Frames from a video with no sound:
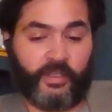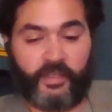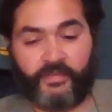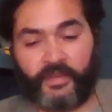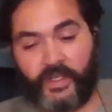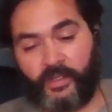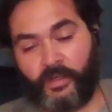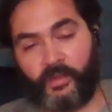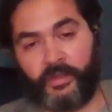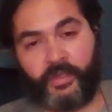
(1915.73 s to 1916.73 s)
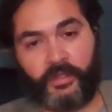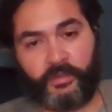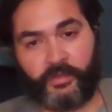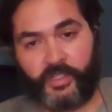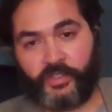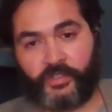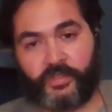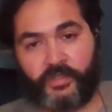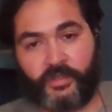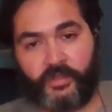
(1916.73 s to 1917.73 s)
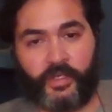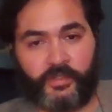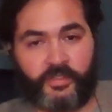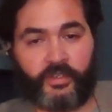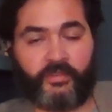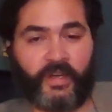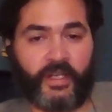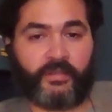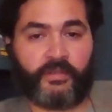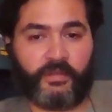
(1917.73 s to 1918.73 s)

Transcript: You can find all the registered and certified